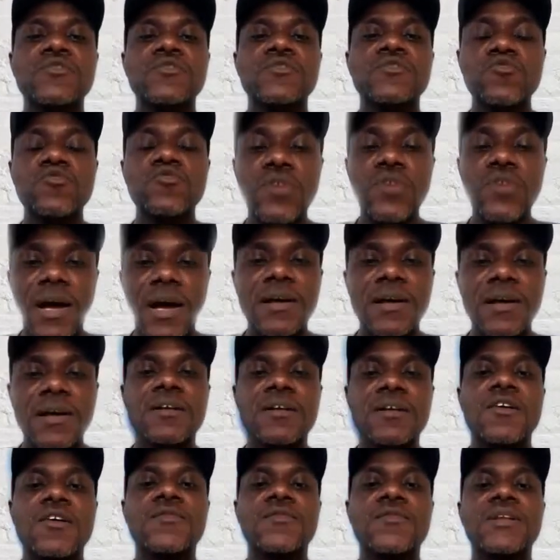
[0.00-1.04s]
ruler
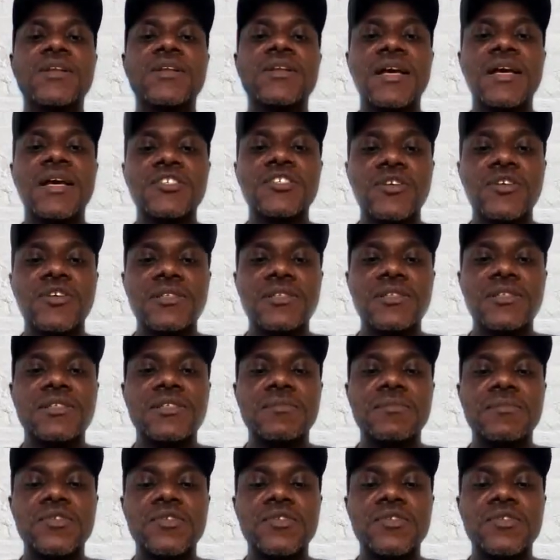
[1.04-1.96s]
of the Nigeria system.